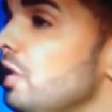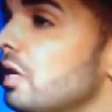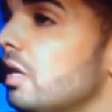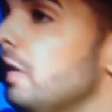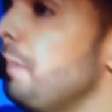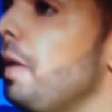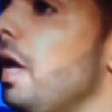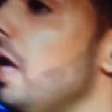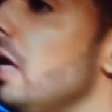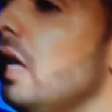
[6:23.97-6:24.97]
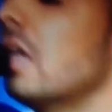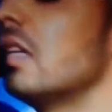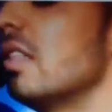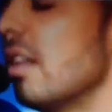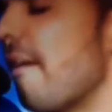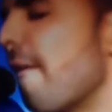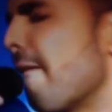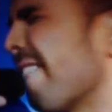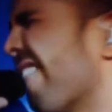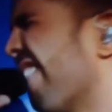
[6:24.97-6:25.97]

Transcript: Farted from the bottom, now we here.